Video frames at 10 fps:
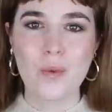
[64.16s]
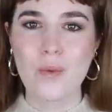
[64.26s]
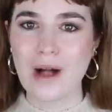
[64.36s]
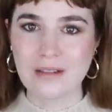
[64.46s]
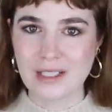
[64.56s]

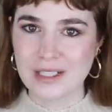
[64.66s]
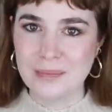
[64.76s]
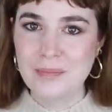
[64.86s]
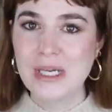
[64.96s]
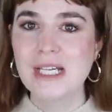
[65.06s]

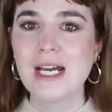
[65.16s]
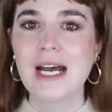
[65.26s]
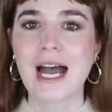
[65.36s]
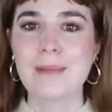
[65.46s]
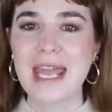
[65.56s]
Welcome.
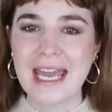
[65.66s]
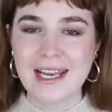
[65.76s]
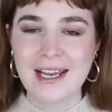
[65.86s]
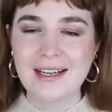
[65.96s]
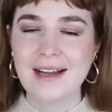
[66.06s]
I'm
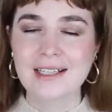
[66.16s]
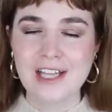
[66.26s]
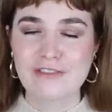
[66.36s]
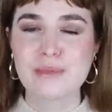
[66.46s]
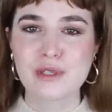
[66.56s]
Hannah. I
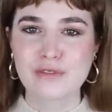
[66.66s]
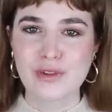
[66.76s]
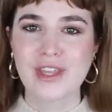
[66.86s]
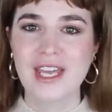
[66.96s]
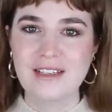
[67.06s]
love beautiful
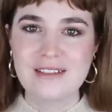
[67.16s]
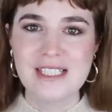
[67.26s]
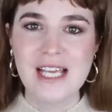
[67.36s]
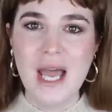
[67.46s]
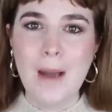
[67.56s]

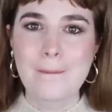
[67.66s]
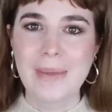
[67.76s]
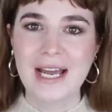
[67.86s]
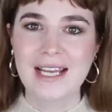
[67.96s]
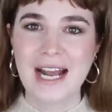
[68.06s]
things,
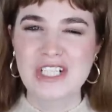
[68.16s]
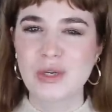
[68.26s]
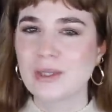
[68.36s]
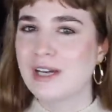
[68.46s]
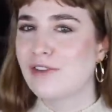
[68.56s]
but I
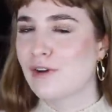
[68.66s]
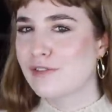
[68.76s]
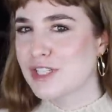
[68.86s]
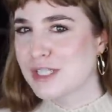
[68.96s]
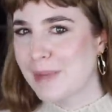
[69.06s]
don't love
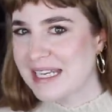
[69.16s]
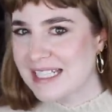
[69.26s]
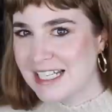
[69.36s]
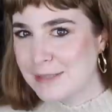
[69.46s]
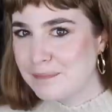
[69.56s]

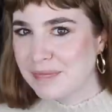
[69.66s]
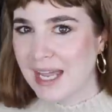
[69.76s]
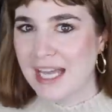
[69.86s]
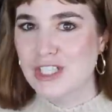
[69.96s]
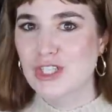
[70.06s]
overspending.
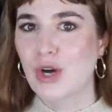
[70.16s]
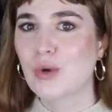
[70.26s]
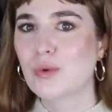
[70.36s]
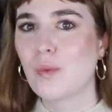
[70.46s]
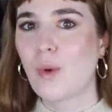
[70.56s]
I
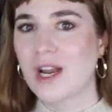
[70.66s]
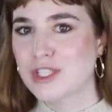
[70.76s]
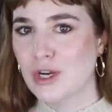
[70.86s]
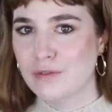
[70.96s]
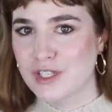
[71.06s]
don't want
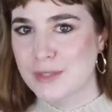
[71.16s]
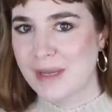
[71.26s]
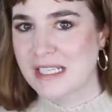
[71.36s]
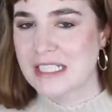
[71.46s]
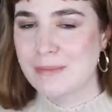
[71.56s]
to
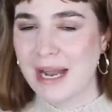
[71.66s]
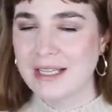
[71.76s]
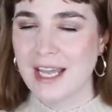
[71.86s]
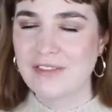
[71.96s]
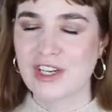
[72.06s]
overspend in my
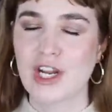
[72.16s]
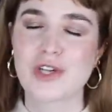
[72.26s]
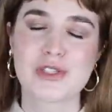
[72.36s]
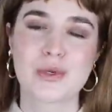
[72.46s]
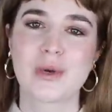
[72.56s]
life, and I
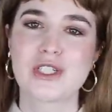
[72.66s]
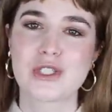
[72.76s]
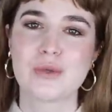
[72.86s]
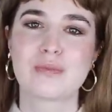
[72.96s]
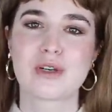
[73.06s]
also don't want
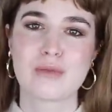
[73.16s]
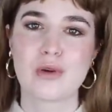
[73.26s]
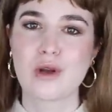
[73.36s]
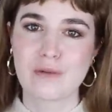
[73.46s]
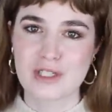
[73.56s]
to
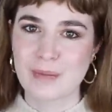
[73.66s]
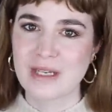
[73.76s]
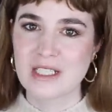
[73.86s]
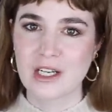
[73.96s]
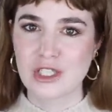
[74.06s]
promote
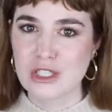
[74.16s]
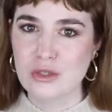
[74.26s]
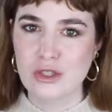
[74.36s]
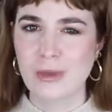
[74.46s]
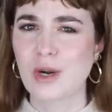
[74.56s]
overspending on
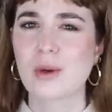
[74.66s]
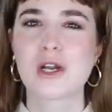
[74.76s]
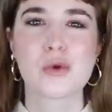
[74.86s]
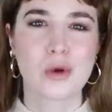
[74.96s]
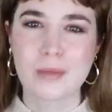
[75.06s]
YouTube. I don't want
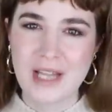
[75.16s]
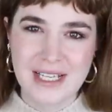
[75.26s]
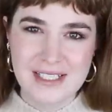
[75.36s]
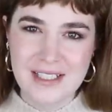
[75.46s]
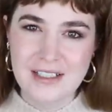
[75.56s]
to
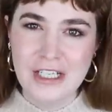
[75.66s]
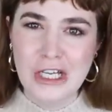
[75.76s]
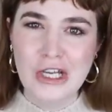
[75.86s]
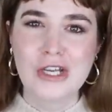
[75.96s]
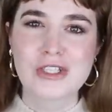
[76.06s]
normalize it.
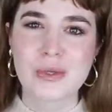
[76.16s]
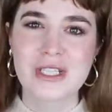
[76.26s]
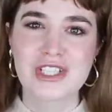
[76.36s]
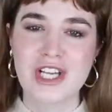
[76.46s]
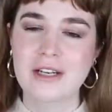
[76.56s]
So
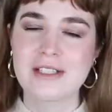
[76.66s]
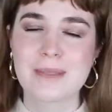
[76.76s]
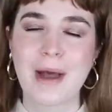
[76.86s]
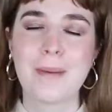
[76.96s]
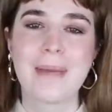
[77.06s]
this channel is
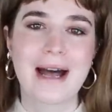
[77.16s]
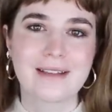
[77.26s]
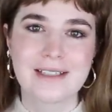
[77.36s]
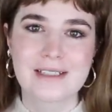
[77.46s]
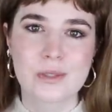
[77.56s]
about
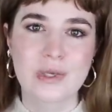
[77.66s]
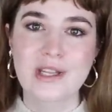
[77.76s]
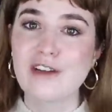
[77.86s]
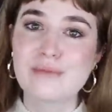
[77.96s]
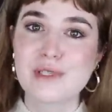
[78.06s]
balance. We
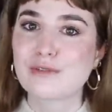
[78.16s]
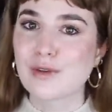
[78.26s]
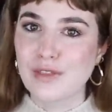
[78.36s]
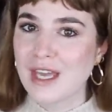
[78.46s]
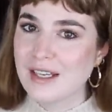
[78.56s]
love beautiful
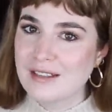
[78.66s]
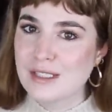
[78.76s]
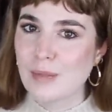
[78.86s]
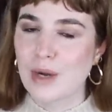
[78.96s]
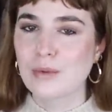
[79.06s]

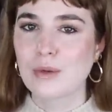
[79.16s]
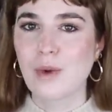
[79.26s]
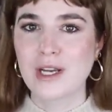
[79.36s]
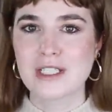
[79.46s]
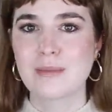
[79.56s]
things, but we
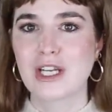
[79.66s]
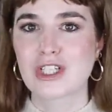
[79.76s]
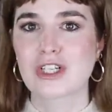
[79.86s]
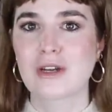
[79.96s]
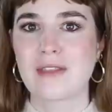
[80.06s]
want to make
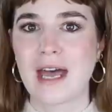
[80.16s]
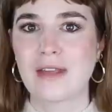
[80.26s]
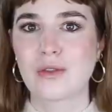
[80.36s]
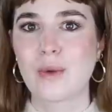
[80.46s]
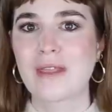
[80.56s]
sure
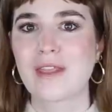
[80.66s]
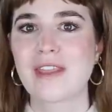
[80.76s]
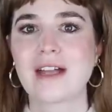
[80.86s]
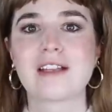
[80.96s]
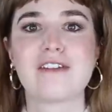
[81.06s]
that the way that
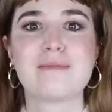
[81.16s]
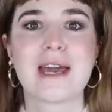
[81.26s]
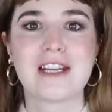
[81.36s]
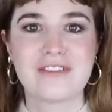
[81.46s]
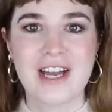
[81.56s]
that love
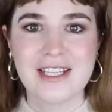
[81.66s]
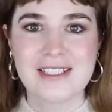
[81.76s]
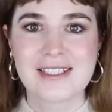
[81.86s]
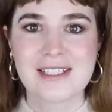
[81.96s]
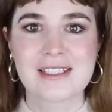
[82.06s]

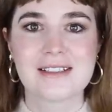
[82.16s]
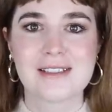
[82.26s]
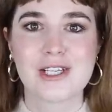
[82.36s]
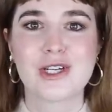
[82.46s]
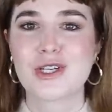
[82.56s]
manifests
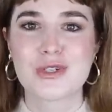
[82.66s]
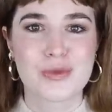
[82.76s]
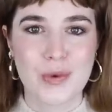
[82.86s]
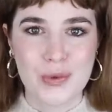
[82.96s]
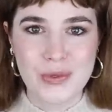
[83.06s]
is
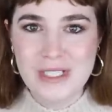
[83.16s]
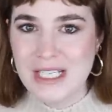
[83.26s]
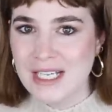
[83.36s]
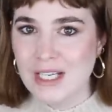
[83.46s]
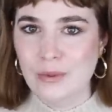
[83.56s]
controlled.
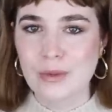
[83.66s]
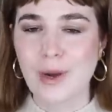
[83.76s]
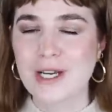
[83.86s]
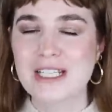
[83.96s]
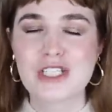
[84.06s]
We
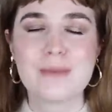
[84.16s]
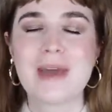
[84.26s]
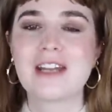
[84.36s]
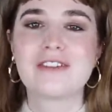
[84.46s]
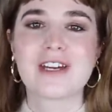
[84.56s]
want it to
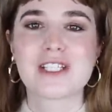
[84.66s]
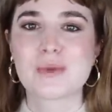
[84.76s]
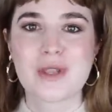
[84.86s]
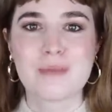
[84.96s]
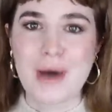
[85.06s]
manifest
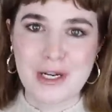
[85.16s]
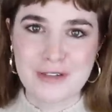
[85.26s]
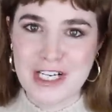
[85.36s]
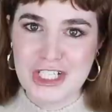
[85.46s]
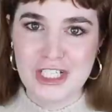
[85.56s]
with
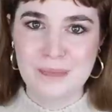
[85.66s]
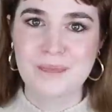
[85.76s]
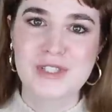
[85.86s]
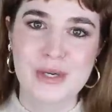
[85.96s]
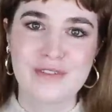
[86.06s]
moderation.
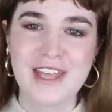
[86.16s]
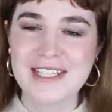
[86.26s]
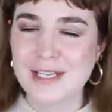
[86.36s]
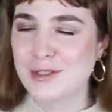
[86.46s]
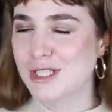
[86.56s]
So if that
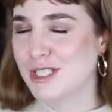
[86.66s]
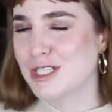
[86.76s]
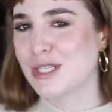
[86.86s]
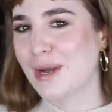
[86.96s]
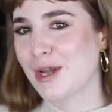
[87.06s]
sounds good
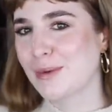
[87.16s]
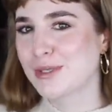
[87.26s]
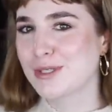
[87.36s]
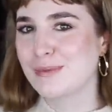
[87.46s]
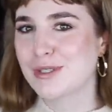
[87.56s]
to you, I hope
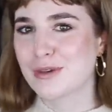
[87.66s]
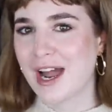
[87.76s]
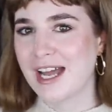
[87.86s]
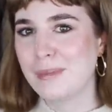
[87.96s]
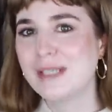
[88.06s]
you'll
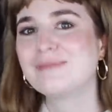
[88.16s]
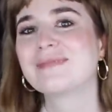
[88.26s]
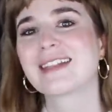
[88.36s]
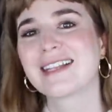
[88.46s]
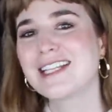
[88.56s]
subscribe.
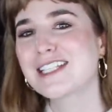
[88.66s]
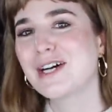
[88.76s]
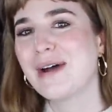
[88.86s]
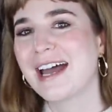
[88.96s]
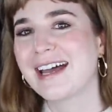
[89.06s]
Let's
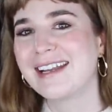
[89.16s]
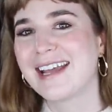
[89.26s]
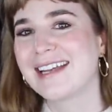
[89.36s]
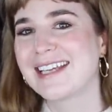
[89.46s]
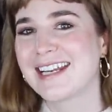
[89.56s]
go ahead
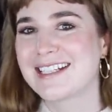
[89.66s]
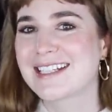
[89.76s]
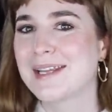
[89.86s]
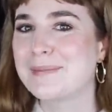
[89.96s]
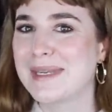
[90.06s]
and get into
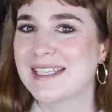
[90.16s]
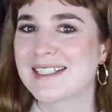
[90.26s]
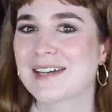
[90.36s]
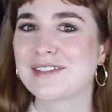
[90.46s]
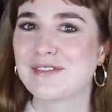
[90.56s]
the meat
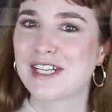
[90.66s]
of the